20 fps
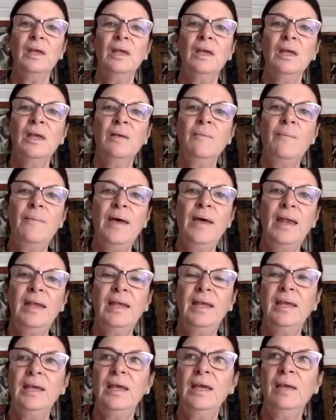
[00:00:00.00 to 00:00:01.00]
but
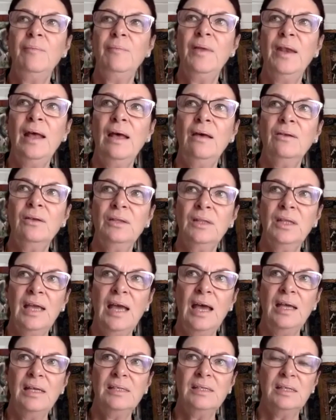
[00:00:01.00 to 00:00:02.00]
he had been out in the
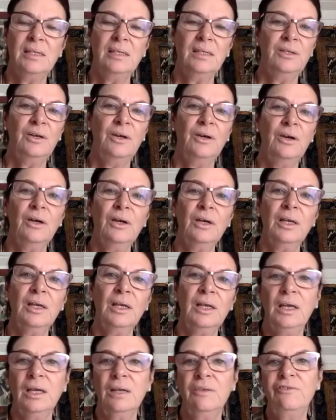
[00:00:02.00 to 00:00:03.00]
ice in the dark, and
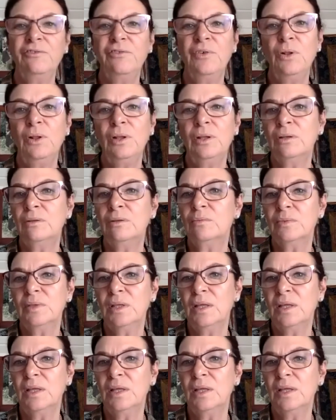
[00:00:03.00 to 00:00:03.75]
he had fallen.